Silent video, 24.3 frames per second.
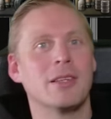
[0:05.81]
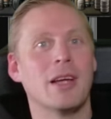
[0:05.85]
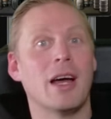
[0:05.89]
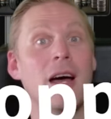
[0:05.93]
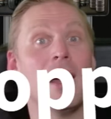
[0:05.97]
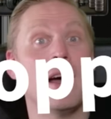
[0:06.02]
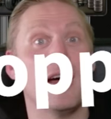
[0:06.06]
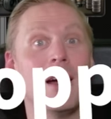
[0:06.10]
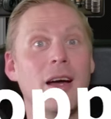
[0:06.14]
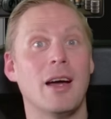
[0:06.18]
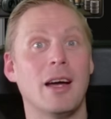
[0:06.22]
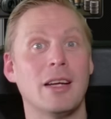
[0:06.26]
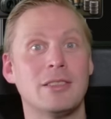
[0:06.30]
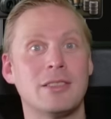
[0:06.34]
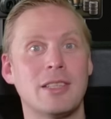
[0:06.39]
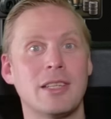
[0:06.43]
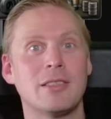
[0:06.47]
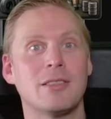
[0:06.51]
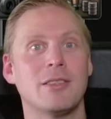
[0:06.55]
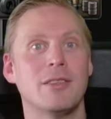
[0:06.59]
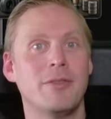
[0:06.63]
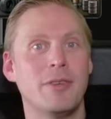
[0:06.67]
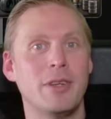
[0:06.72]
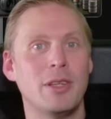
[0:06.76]
Uh, I
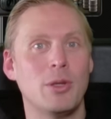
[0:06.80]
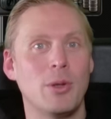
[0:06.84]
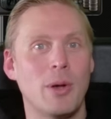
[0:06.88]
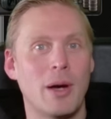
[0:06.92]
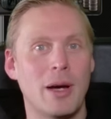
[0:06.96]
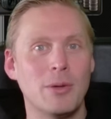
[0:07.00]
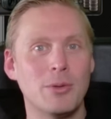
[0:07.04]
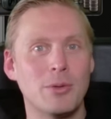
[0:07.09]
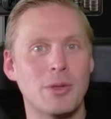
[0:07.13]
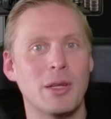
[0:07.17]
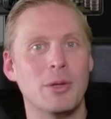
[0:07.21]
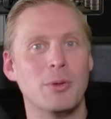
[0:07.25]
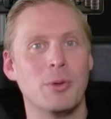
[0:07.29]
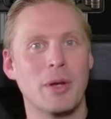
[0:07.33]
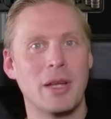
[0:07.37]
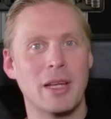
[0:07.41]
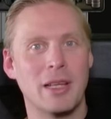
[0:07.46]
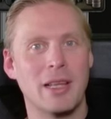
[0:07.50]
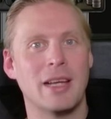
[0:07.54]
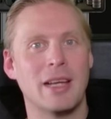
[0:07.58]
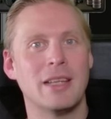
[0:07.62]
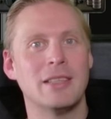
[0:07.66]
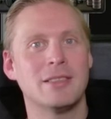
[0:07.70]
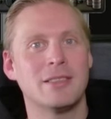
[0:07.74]
checked the video out and
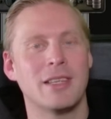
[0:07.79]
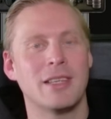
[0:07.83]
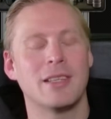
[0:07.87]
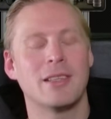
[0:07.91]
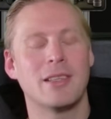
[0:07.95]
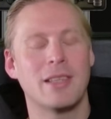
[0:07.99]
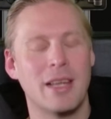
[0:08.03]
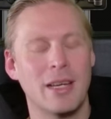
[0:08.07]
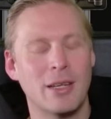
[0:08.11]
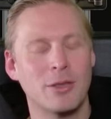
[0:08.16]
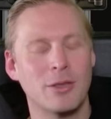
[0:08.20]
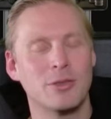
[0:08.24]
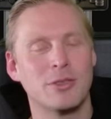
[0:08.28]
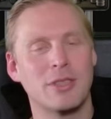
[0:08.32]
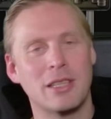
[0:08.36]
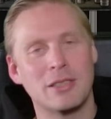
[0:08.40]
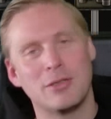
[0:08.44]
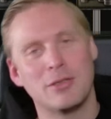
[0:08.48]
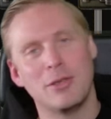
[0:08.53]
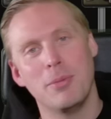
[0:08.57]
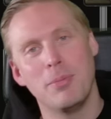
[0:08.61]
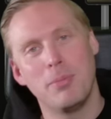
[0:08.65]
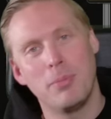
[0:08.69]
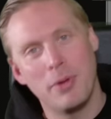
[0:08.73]
realized that Dankus
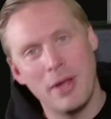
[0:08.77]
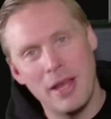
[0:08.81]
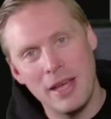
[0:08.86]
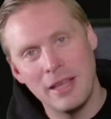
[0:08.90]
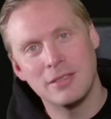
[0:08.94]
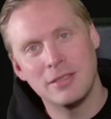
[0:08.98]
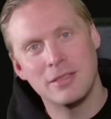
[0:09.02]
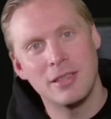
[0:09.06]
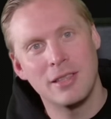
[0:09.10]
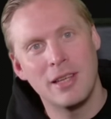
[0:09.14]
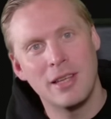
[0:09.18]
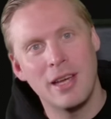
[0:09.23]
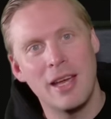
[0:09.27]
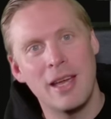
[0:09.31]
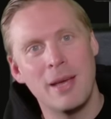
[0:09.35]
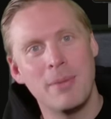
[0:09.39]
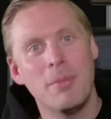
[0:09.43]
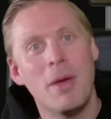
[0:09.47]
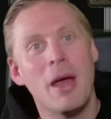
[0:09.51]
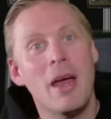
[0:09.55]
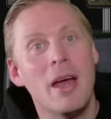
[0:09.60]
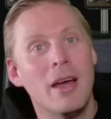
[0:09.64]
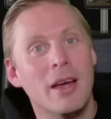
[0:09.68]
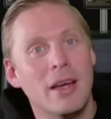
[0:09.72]
actually plays the
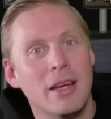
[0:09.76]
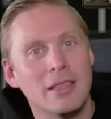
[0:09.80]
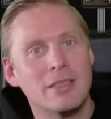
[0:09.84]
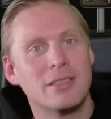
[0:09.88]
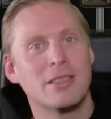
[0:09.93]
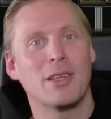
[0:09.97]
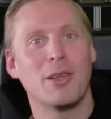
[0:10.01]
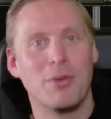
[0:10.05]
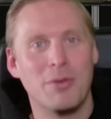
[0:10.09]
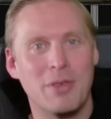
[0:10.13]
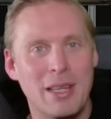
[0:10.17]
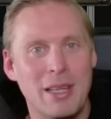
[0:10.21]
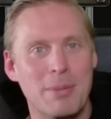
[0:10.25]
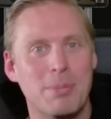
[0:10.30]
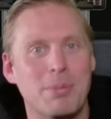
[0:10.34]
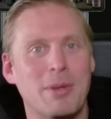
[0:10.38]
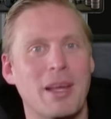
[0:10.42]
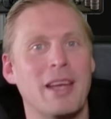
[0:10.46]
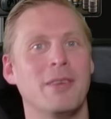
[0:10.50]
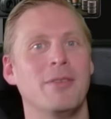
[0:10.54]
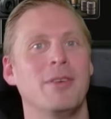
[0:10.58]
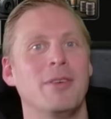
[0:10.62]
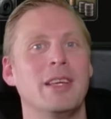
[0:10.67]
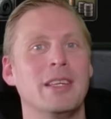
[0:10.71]
game instead of deep
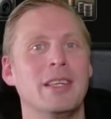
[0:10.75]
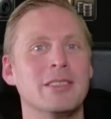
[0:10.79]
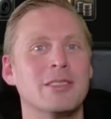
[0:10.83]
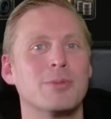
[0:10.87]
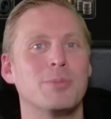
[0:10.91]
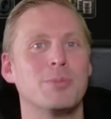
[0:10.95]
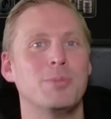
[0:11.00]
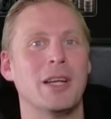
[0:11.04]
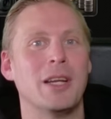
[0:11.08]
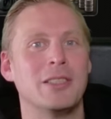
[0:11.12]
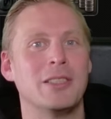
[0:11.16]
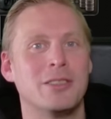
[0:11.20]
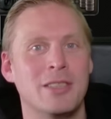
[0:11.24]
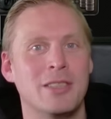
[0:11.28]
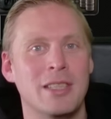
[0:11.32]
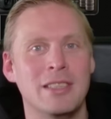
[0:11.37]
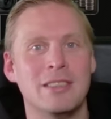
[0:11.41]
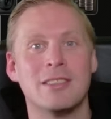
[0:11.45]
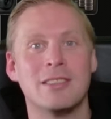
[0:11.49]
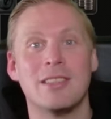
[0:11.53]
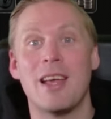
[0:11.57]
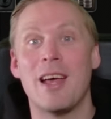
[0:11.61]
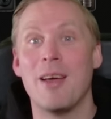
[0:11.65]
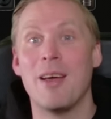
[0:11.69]
diving in
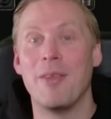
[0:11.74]
spreadsheets and